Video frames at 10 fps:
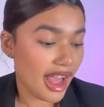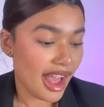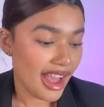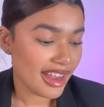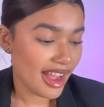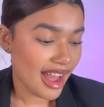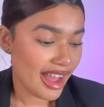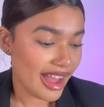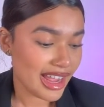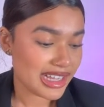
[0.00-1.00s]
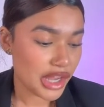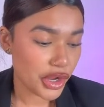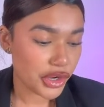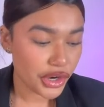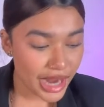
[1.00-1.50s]
Hi guys,
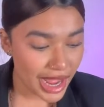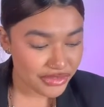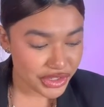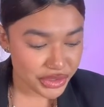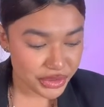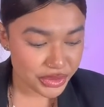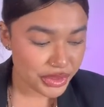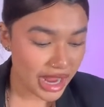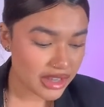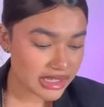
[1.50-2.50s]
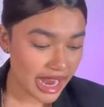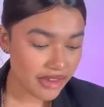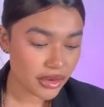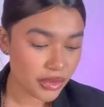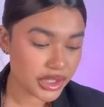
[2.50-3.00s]
good afternoon. How's
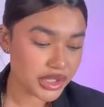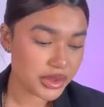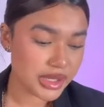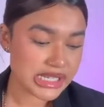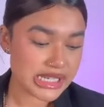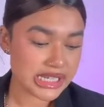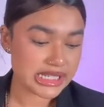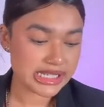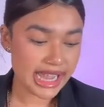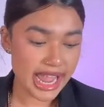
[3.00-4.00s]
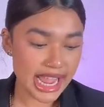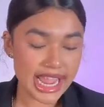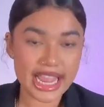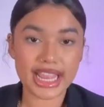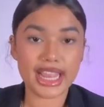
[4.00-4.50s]
everyone doing
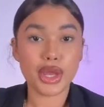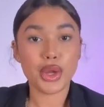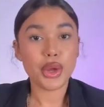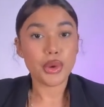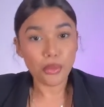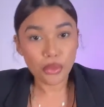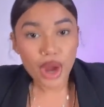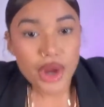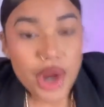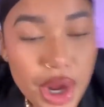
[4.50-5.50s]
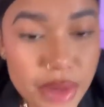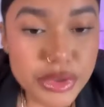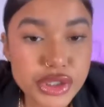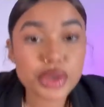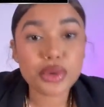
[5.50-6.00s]
today?
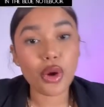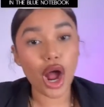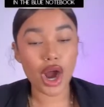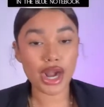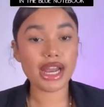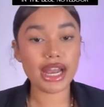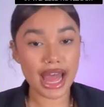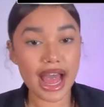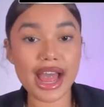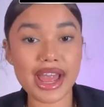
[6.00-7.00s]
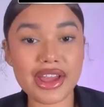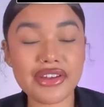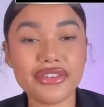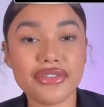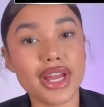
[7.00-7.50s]
Welcome to our
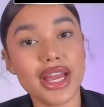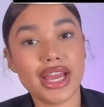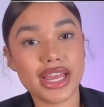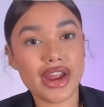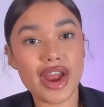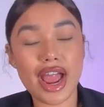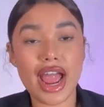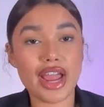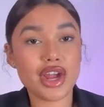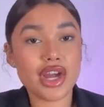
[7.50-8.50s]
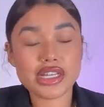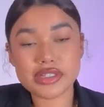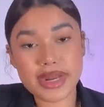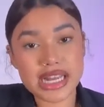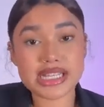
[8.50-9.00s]
live here at Icon
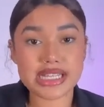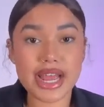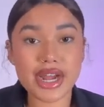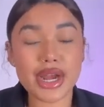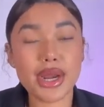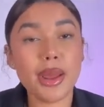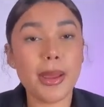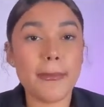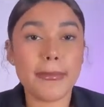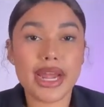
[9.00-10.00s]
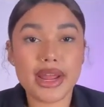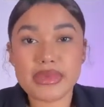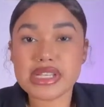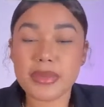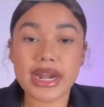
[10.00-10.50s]
Cosmetic Center. My
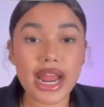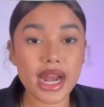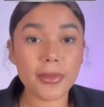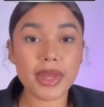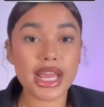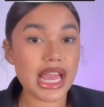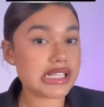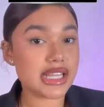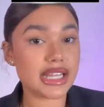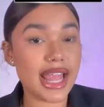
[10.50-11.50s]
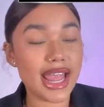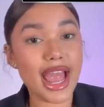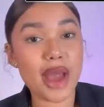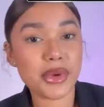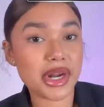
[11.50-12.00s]
name is Penelope, and
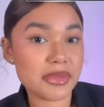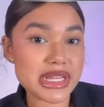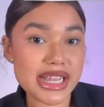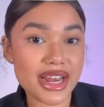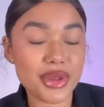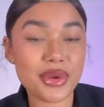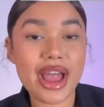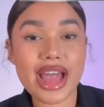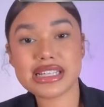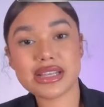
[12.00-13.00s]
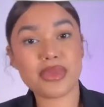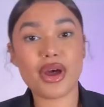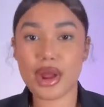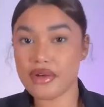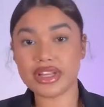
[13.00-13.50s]
today I'm gonna be telling you guys
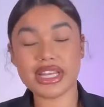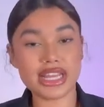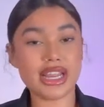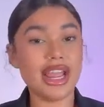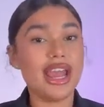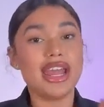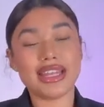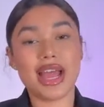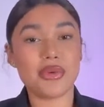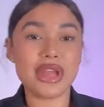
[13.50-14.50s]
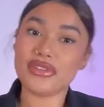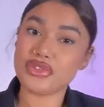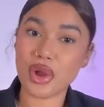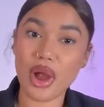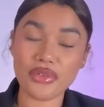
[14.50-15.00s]
about everything that we have
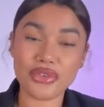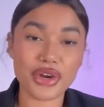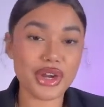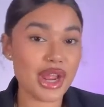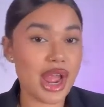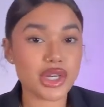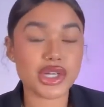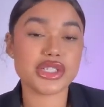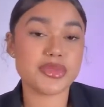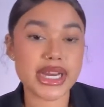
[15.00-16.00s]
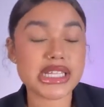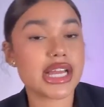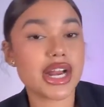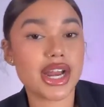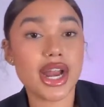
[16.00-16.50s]
to offer here at Icon Cosmetic
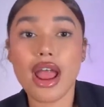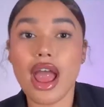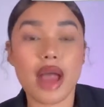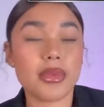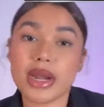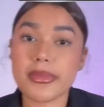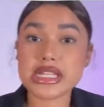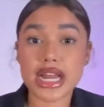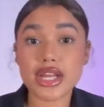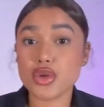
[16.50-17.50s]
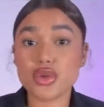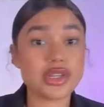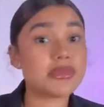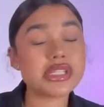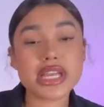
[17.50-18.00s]
Center. I'm gonna be telling you
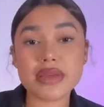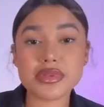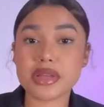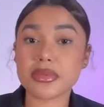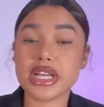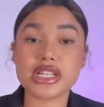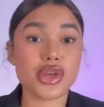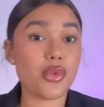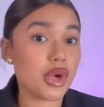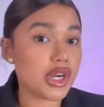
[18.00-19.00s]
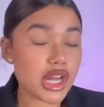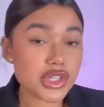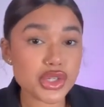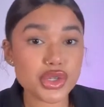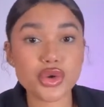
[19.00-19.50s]
some tips, some things on what
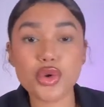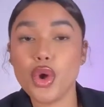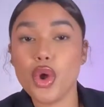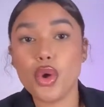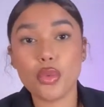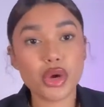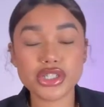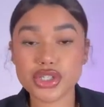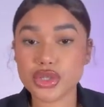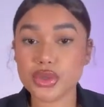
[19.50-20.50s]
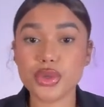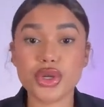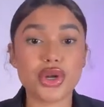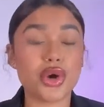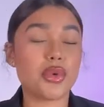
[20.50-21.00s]
not to do, what to do.
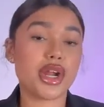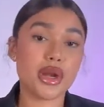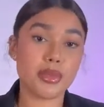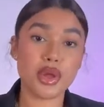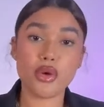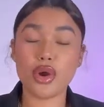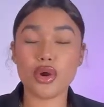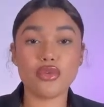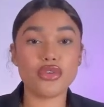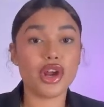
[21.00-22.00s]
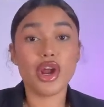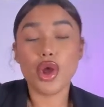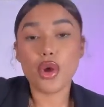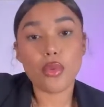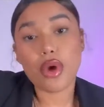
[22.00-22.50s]
You know, we're gonna be going over
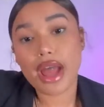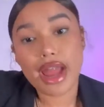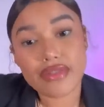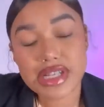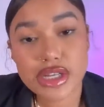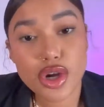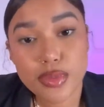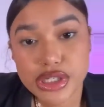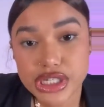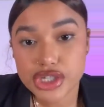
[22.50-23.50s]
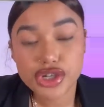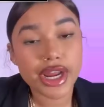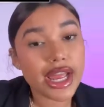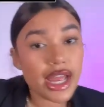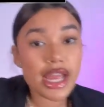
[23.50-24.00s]
what every single
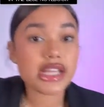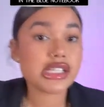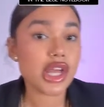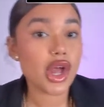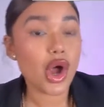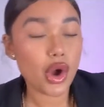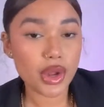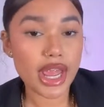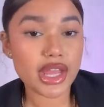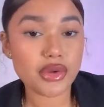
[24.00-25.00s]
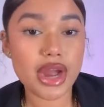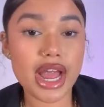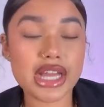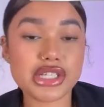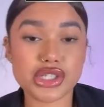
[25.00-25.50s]
procedure is. Okay, you
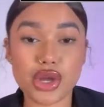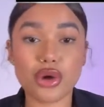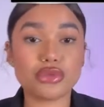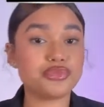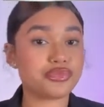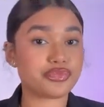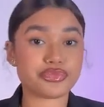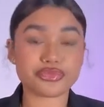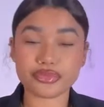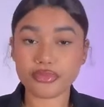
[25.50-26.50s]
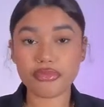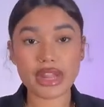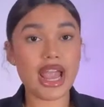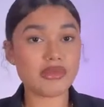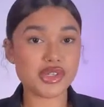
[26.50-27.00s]
guys, so
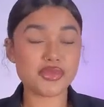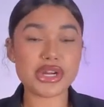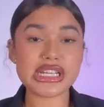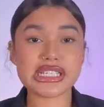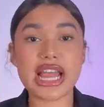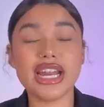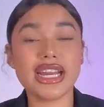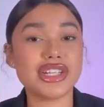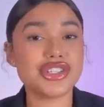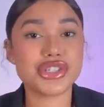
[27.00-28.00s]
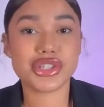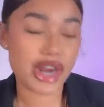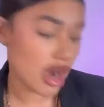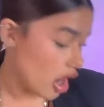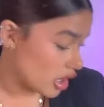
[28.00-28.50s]
I'm super excited to
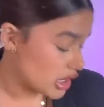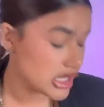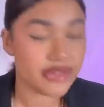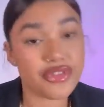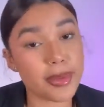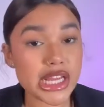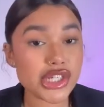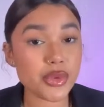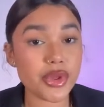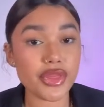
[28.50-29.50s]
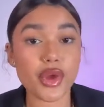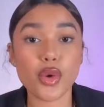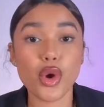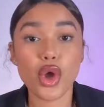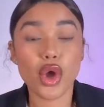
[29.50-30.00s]
share all of this information with
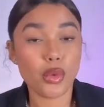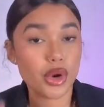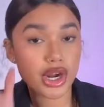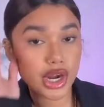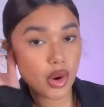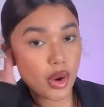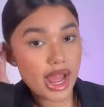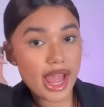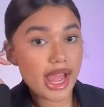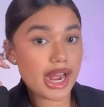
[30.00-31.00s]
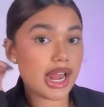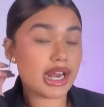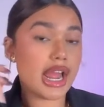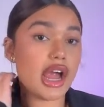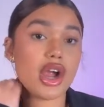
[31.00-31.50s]
you. We're gonna go ahead
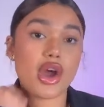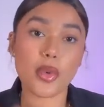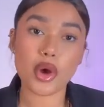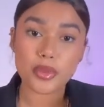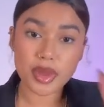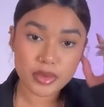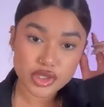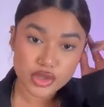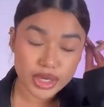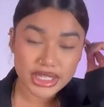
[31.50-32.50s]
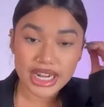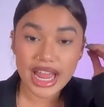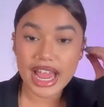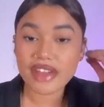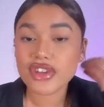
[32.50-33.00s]
and let a couple of people join the
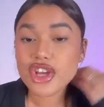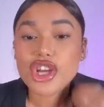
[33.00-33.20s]
live.